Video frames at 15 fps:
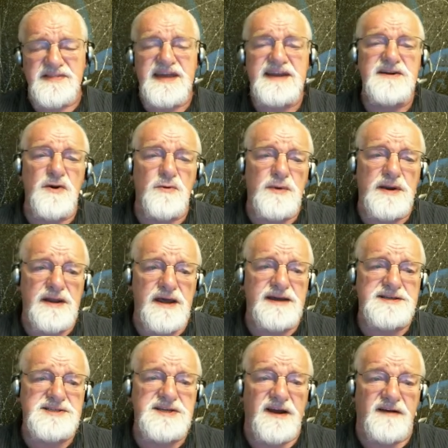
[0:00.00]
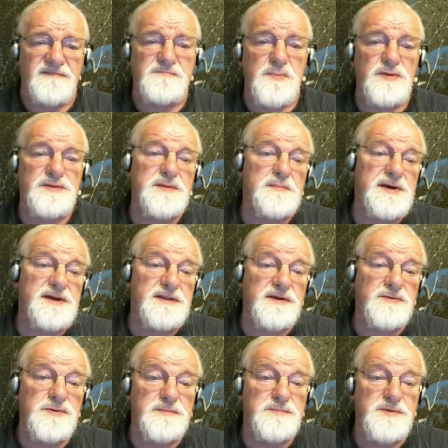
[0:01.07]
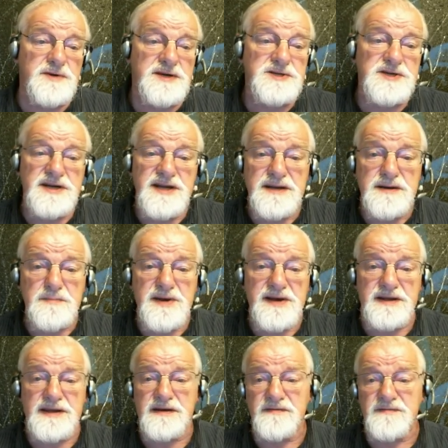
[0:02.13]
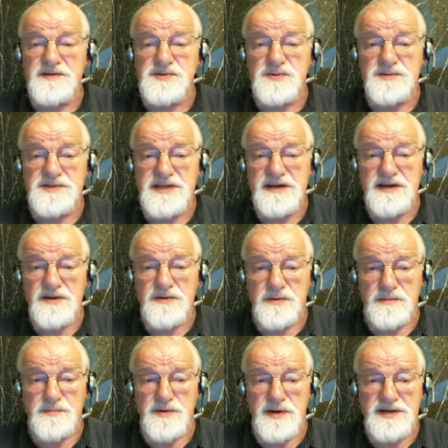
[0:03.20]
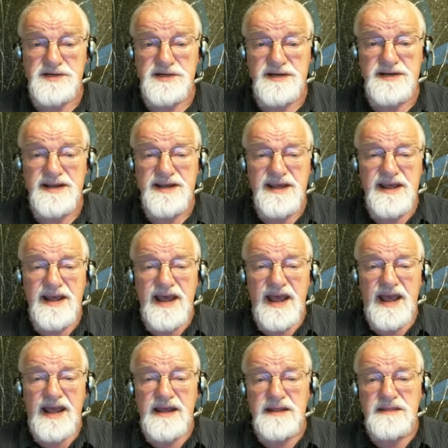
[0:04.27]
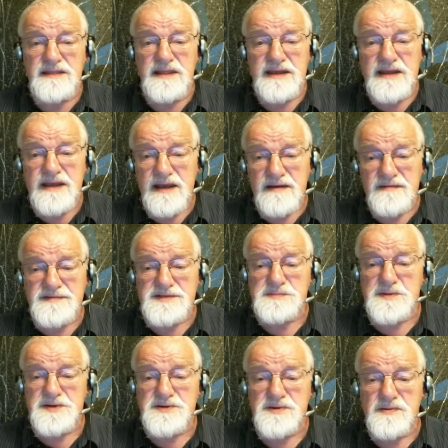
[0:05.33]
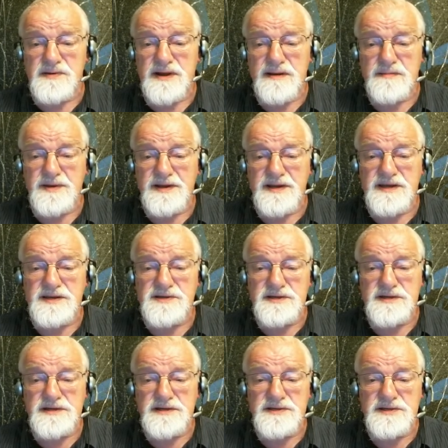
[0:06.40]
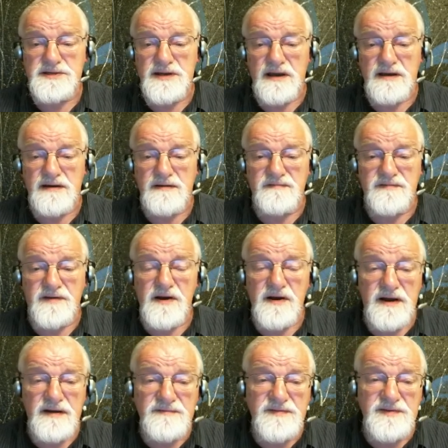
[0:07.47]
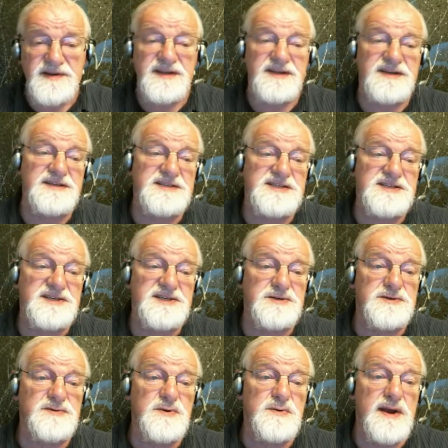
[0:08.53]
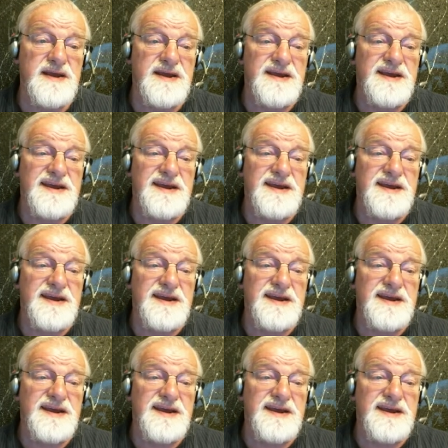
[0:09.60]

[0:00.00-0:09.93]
they know a lot of stuff, both about the corporation and about individuals in the corporation. And they have a special obligation to, of confidence to